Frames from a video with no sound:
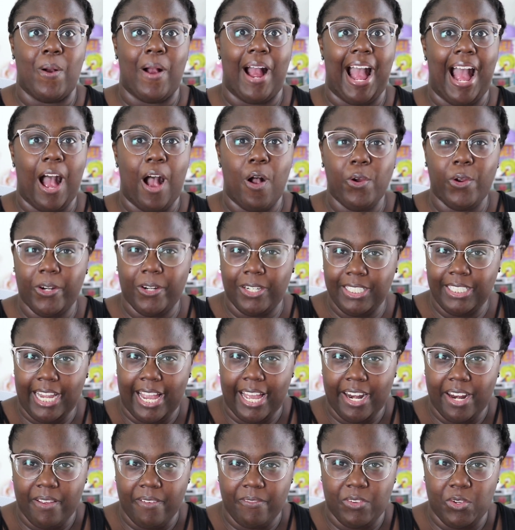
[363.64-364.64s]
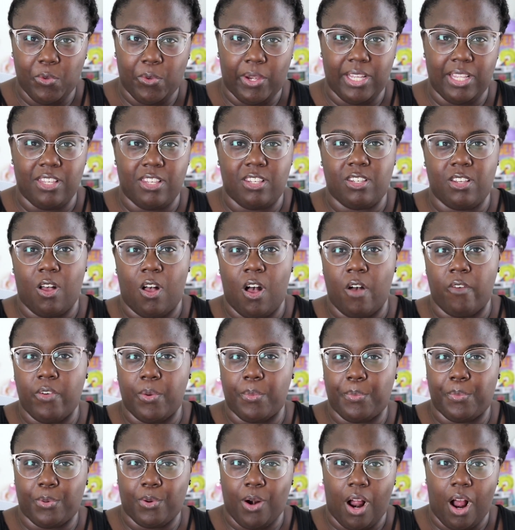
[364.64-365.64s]
how creative you can solve a
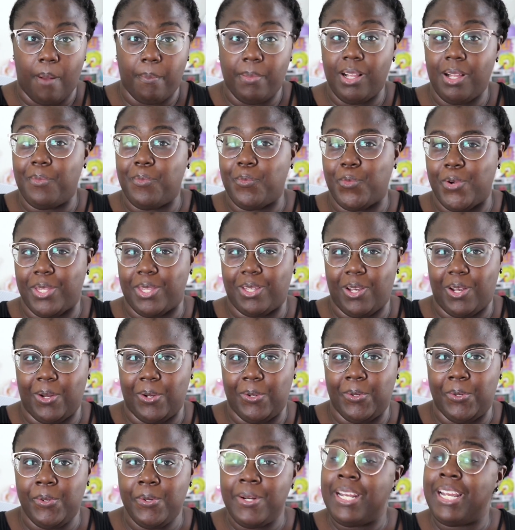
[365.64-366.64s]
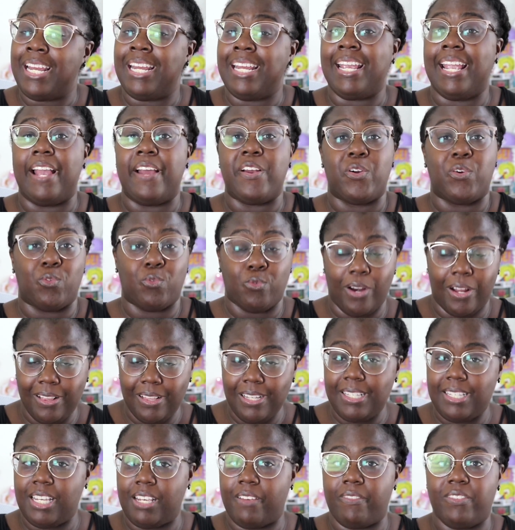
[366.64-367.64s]
problem with code in a
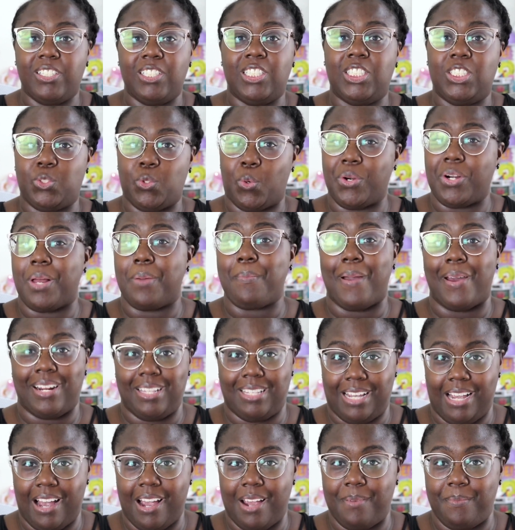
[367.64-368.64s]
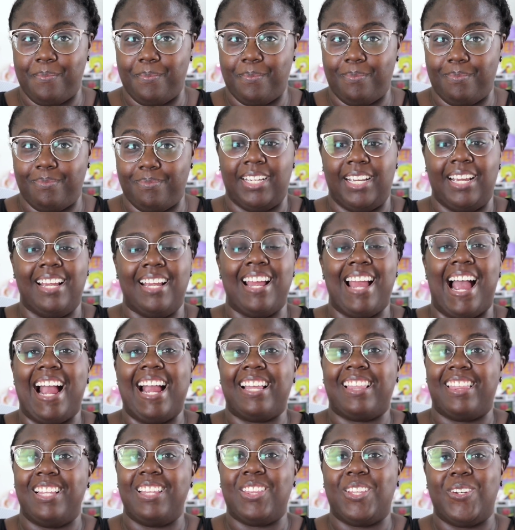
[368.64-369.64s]
relatively short amount of time. I
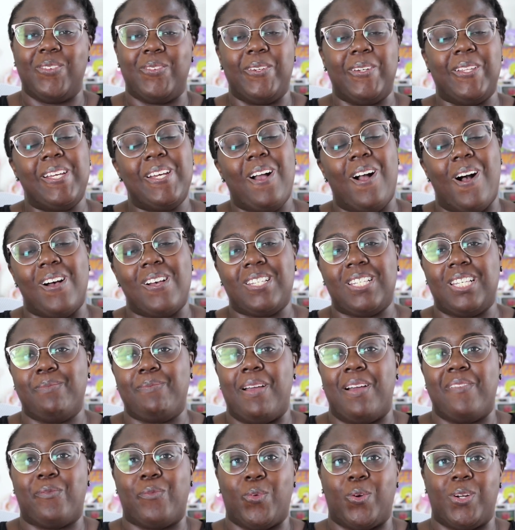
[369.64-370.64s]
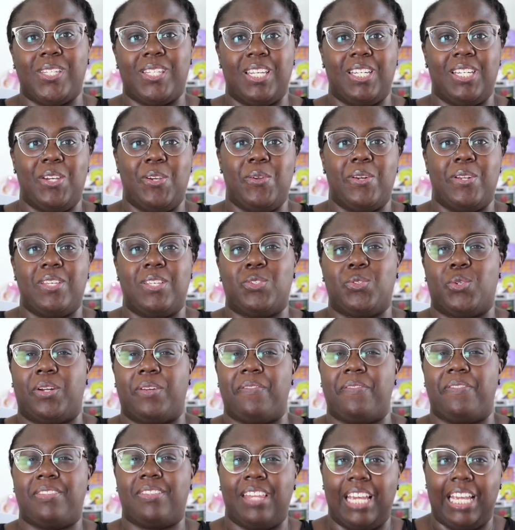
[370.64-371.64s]
think they're really awesome at forcing you to sort of
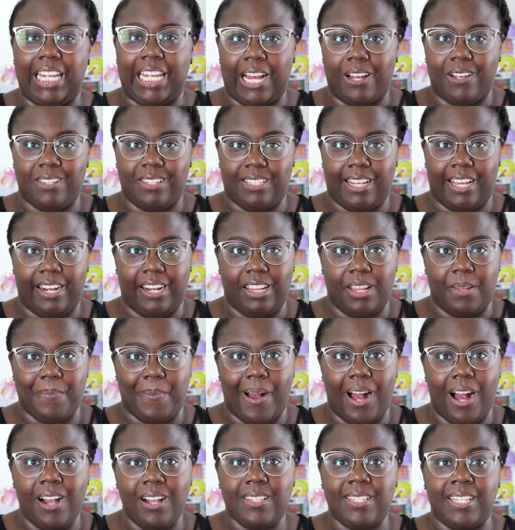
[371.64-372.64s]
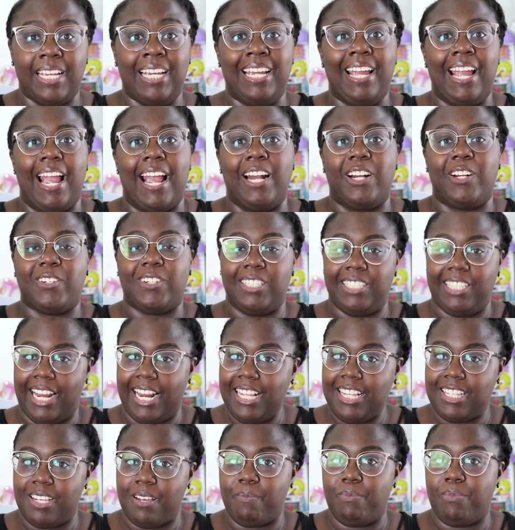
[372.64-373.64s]
think outside of the box and
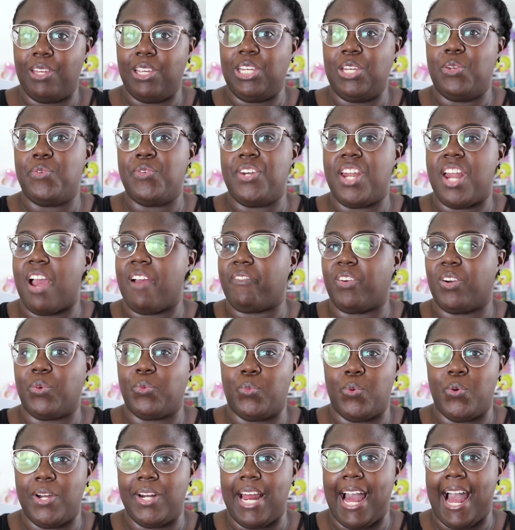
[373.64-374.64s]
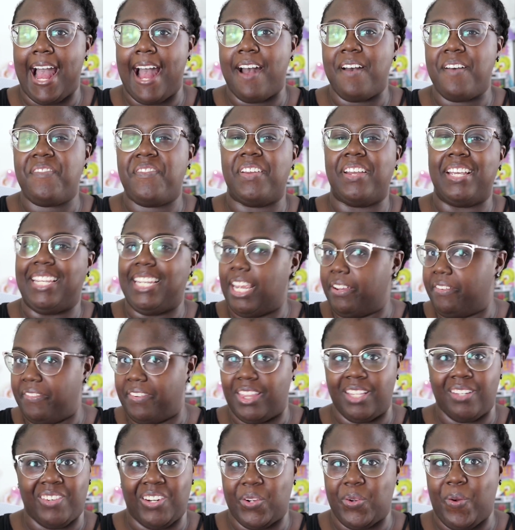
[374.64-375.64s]
create something you never would have given
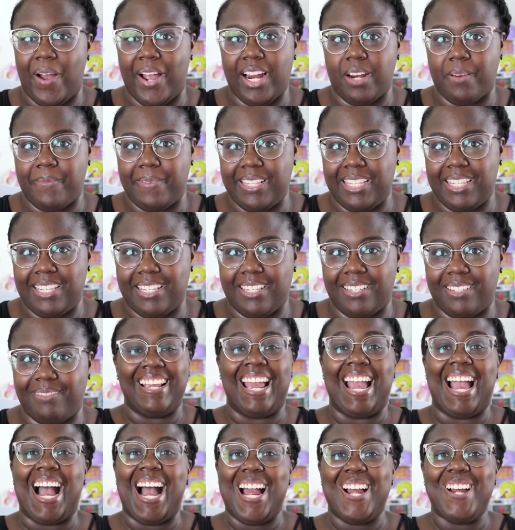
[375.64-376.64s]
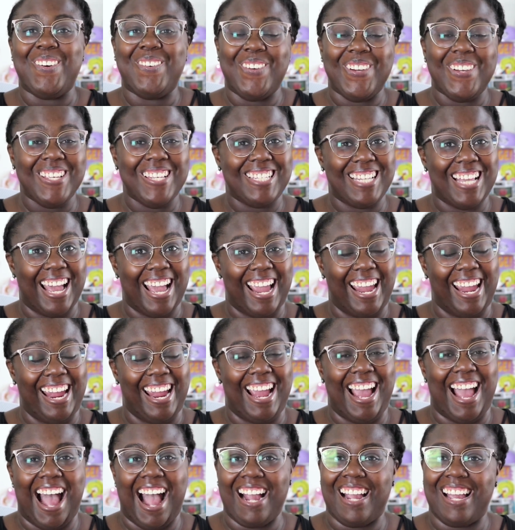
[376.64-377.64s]
the requirements. I will say,
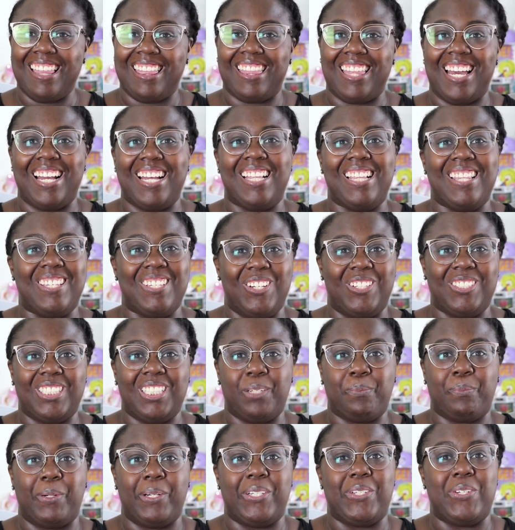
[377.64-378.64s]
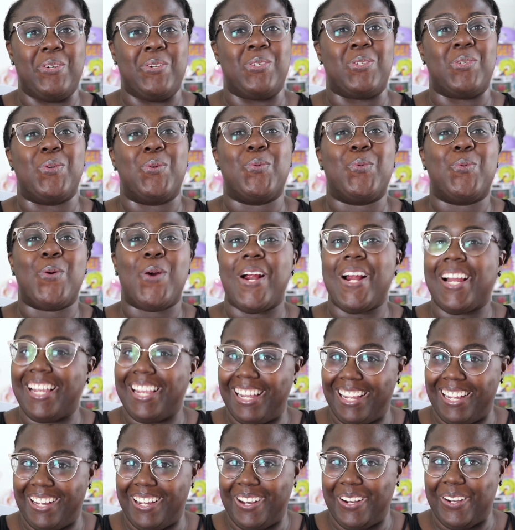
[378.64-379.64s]
hackathons usually produce
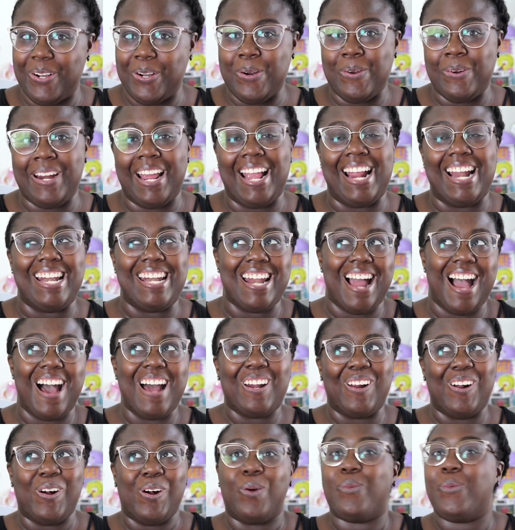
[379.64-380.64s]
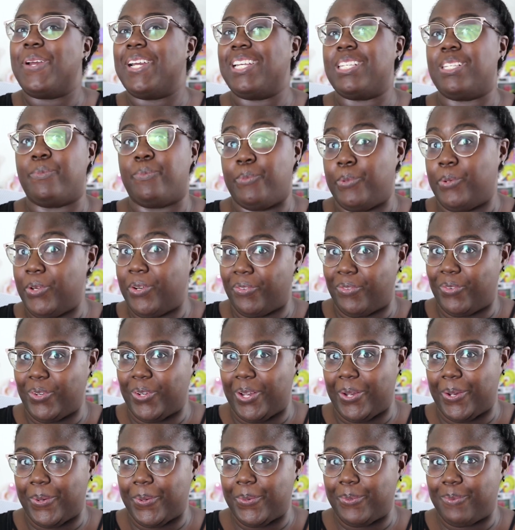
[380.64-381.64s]
working code and not always beautiful
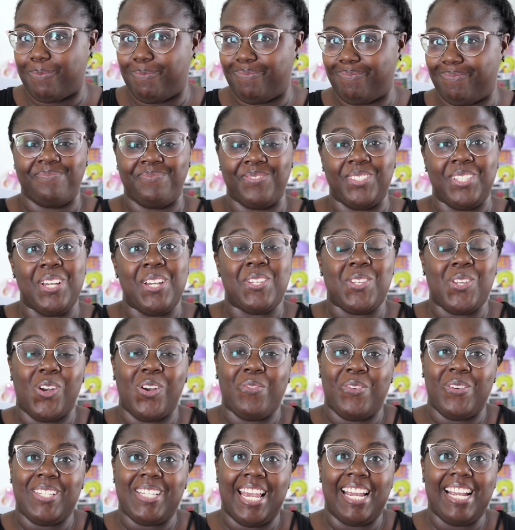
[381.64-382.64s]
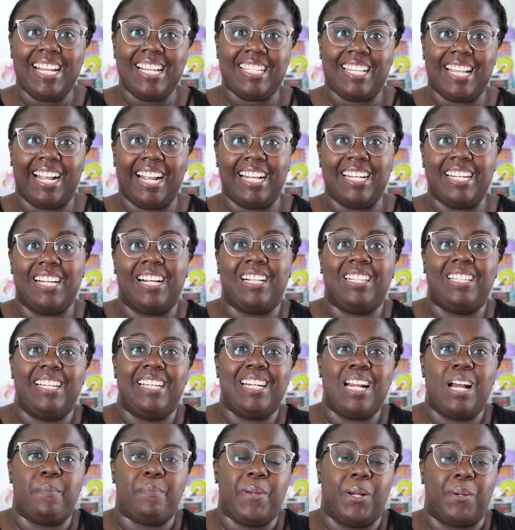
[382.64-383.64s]
code. So if you take a second to
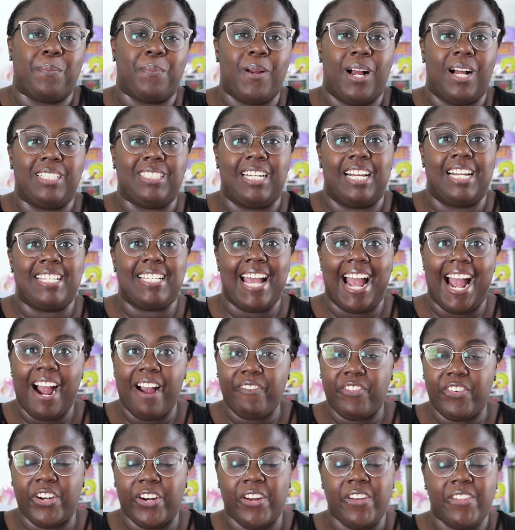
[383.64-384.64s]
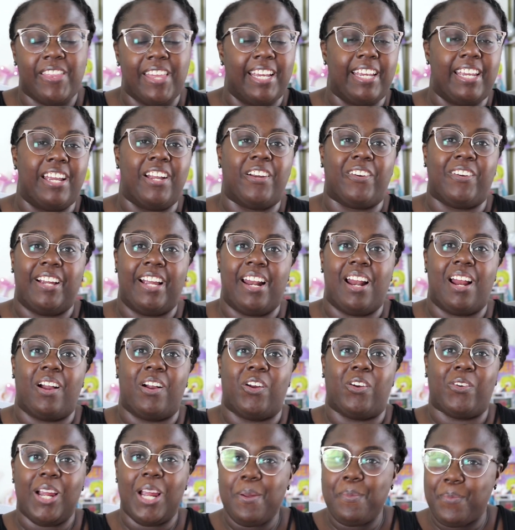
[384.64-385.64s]
clean up your projects after, they can create a
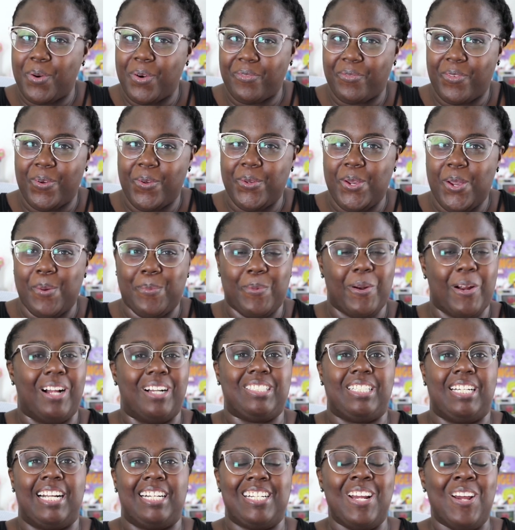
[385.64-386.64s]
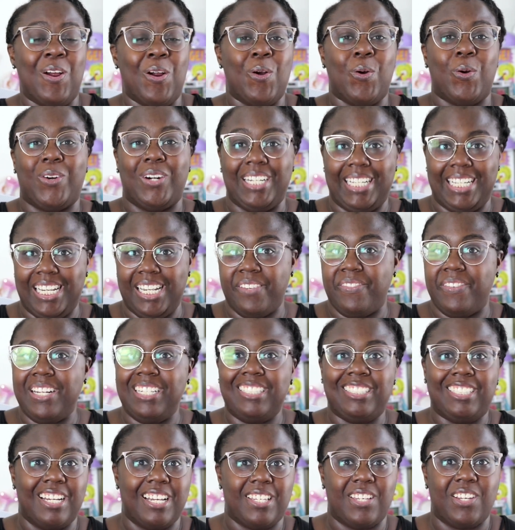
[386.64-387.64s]
great portfolio project or even
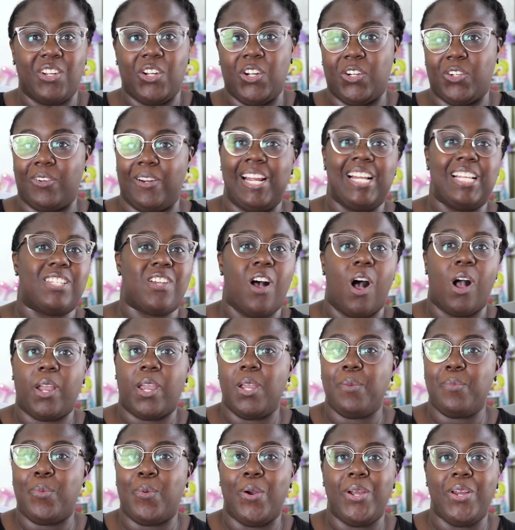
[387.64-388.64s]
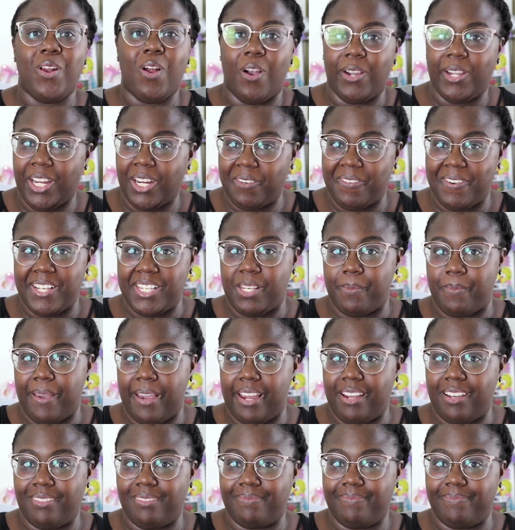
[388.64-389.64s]
just a great talking point on your resume.